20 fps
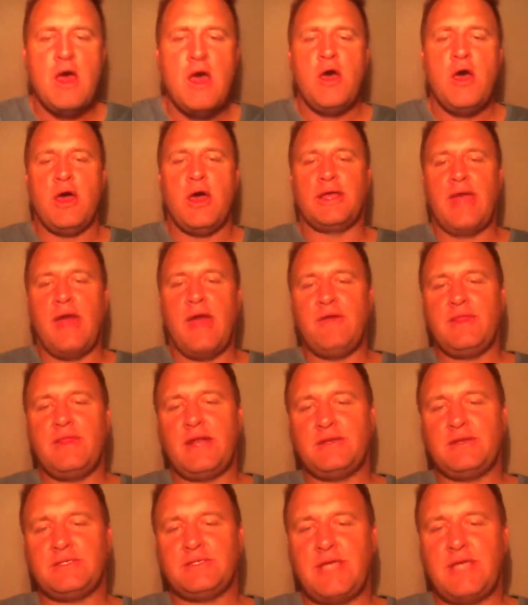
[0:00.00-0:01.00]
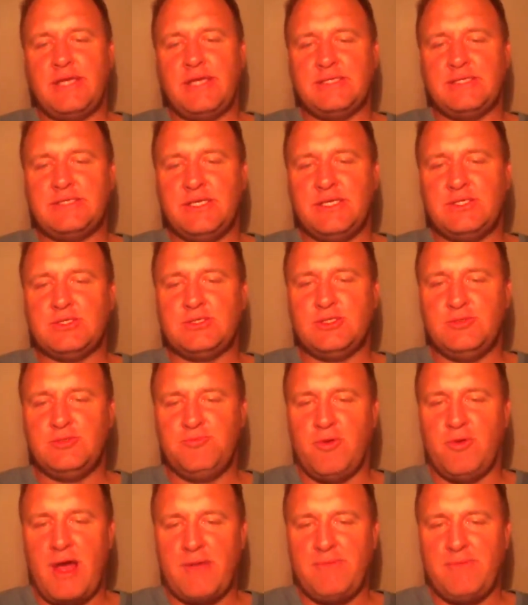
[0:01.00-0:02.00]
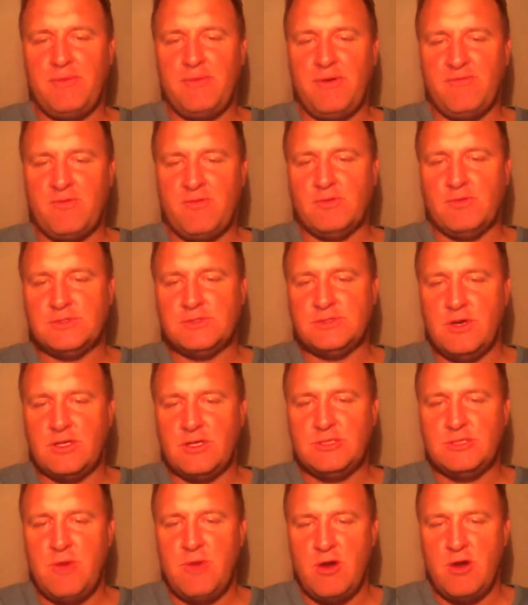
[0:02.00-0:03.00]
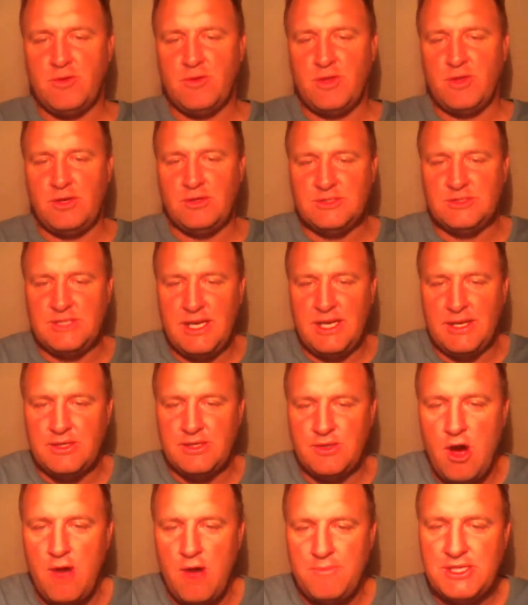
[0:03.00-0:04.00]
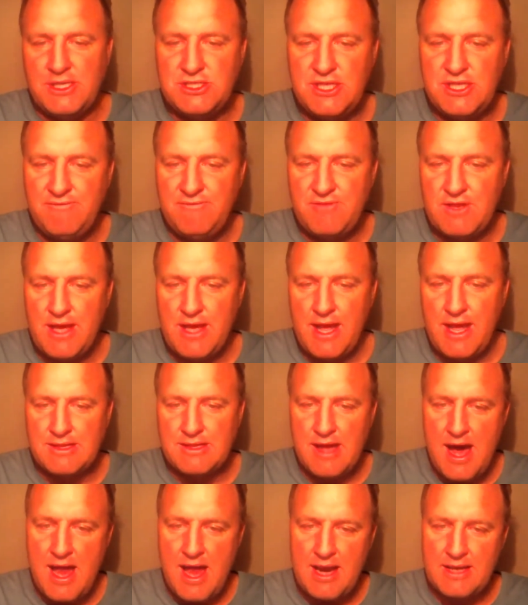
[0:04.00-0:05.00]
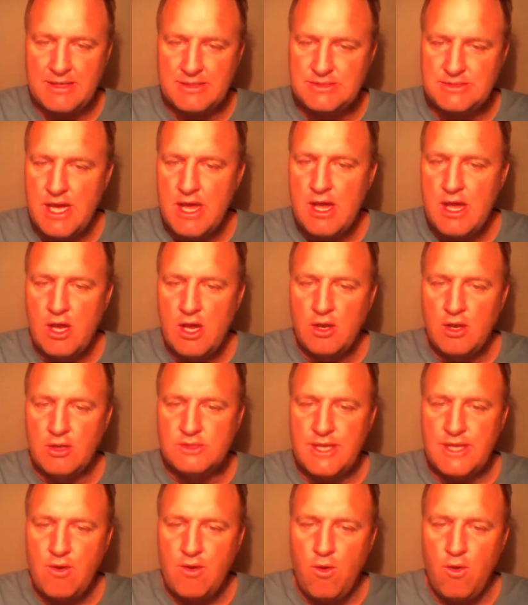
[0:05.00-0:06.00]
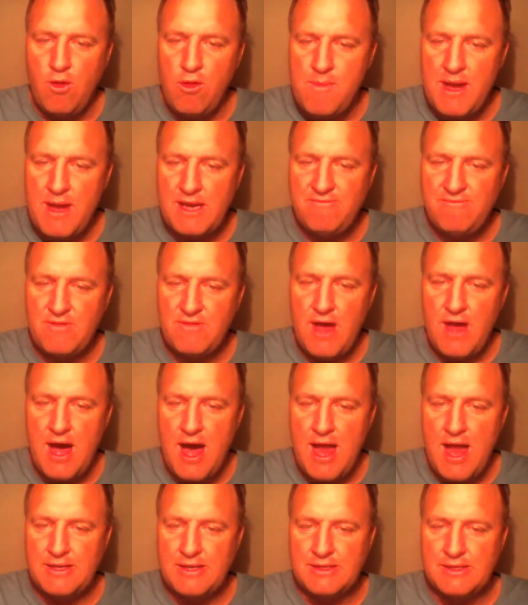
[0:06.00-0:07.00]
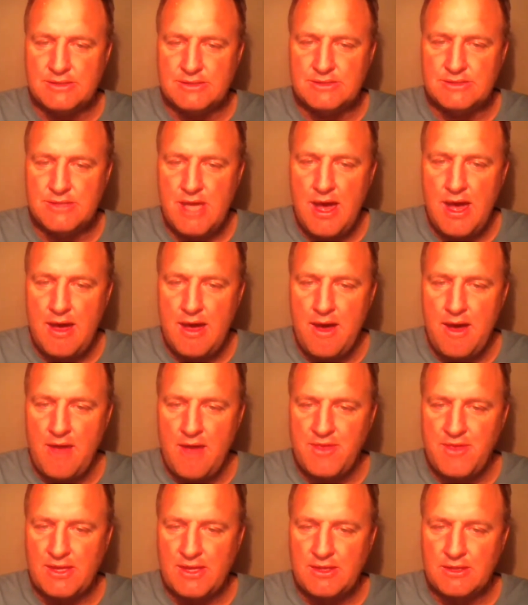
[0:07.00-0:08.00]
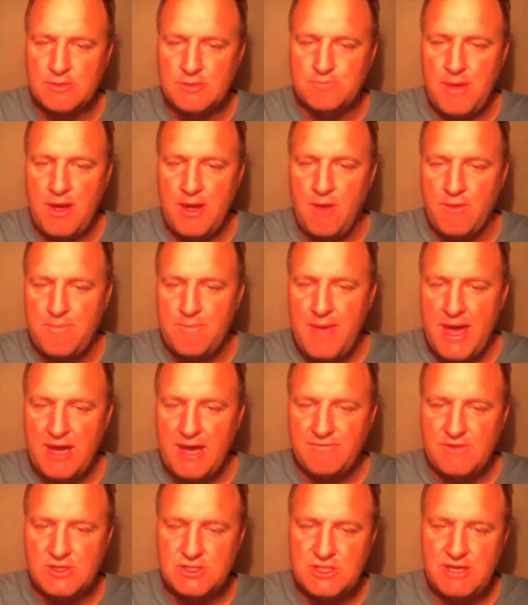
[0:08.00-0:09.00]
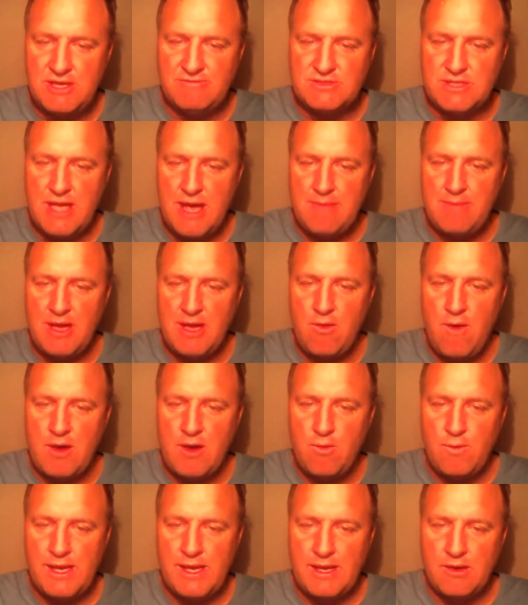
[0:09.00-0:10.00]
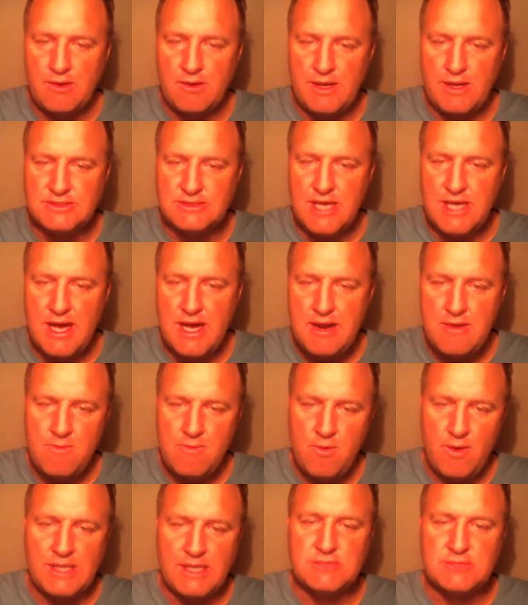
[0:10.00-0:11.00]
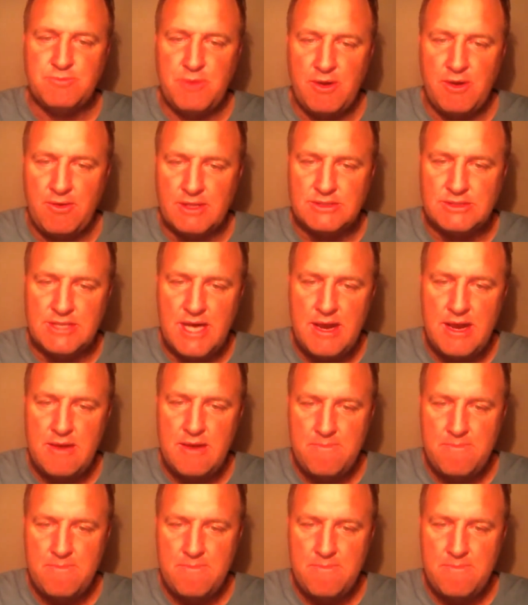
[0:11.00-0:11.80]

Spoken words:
But, Gary, that takes us into Super Rugby. We, of course, start tomorrow with the New Zealand derby, Chiefs against the Highlanders. Looks like all money for the Highlanders. I think that's on the back of the Chiefs naming quite a weak-looking side or inexperienced side.